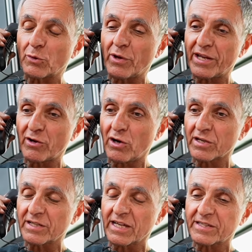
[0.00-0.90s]
I ran it
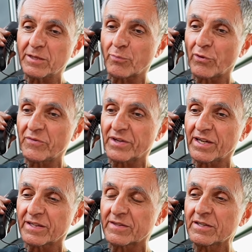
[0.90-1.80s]
hot, I keep raving
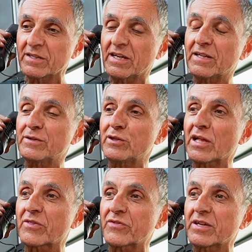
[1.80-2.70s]
it, and
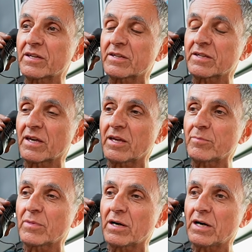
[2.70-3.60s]
nothing
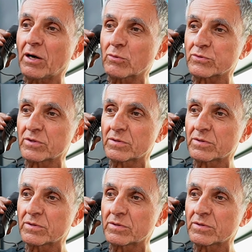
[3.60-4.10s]
came out.